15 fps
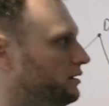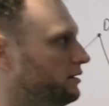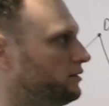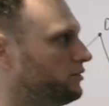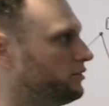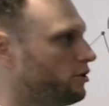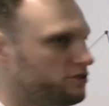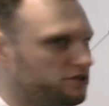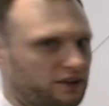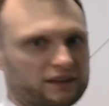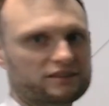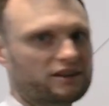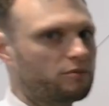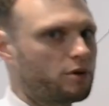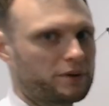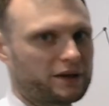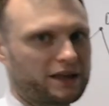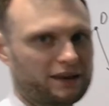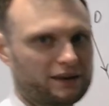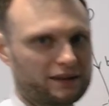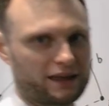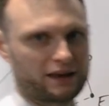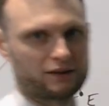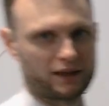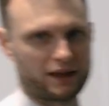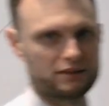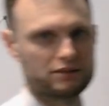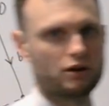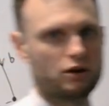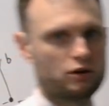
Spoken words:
Those things come up again and again and again on